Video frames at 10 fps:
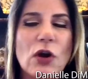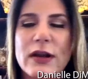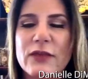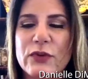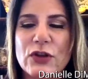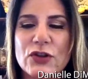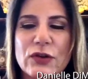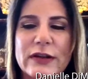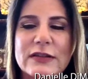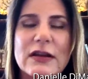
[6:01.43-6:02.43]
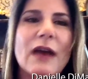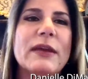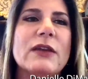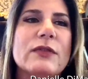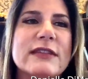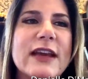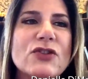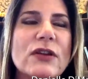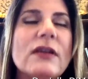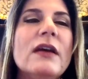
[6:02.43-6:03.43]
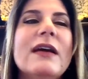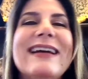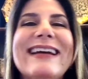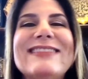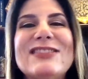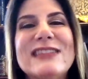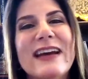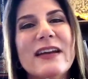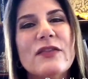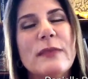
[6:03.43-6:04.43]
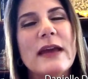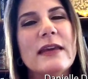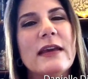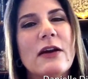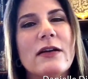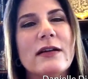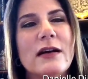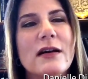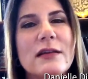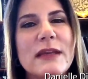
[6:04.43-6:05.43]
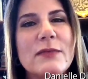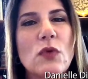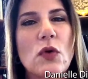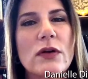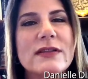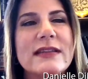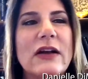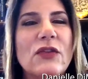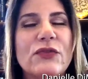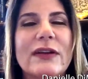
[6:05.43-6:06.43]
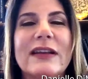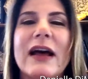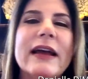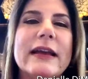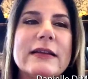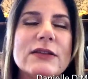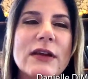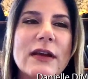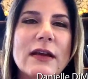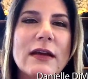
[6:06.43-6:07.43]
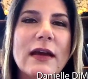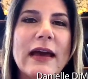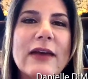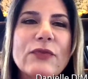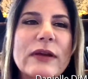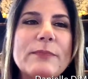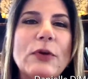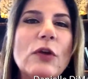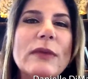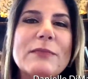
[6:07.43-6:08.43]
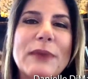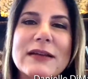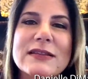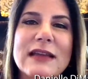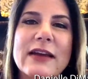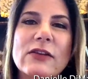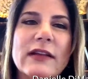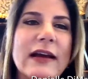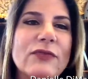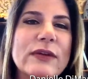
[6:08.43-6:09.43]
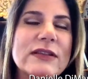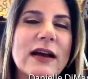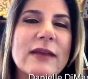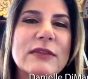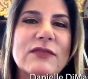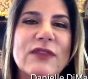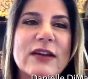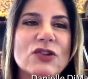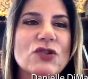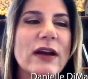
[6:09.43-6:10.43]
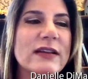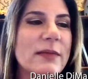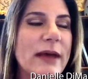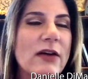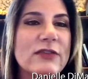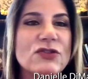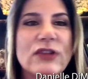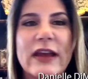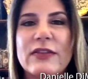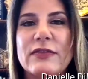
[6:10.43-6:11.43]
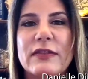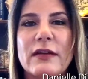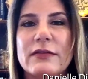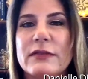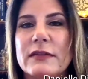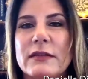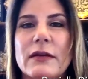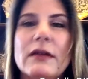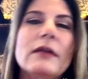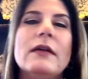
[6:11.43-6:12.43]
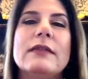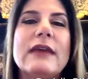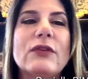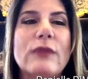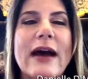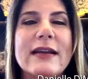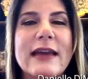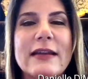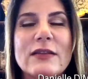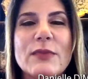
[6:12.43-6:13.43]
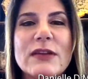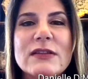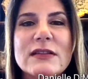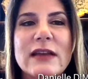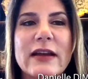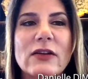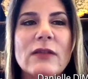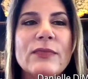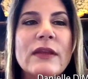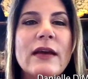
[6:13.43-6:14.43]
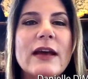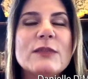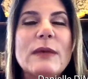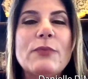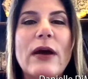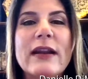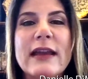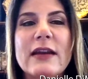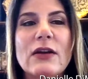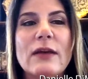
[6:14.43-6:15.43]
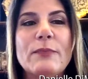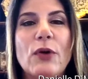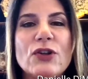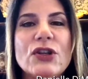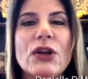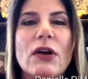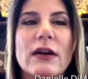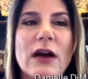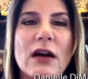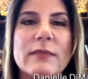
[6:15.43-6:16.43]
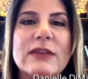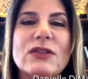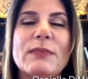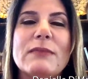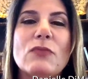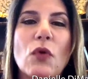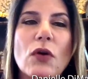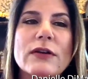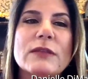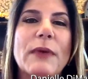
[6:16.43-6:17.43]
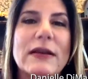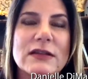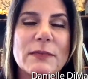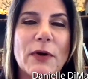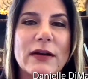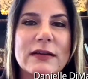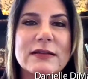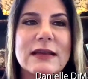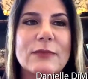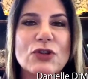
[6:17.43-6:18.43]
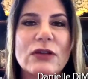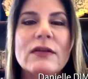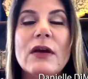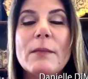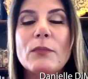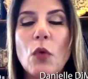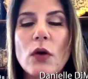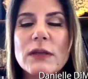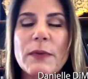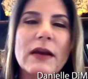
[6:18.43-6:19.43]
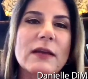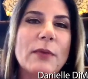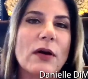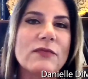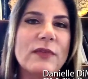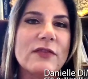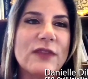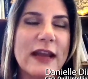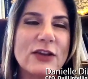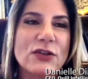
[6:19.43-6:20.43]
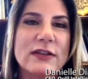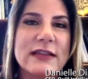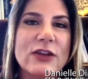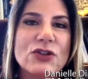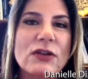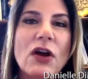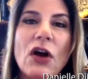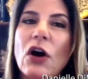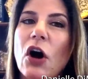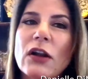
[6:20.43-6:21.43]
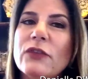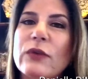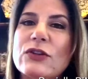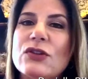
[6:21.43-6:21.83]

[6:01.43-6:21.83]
of which Australia has not been in recession, instead of making our economy more self-reliant, every boom and bust cycle, every time the Fed has tried to come out and say that they've eradicated the business cycle, has been predicated on pushing our economy to be more dependent upon consumption, more dependent upon financialization, all of which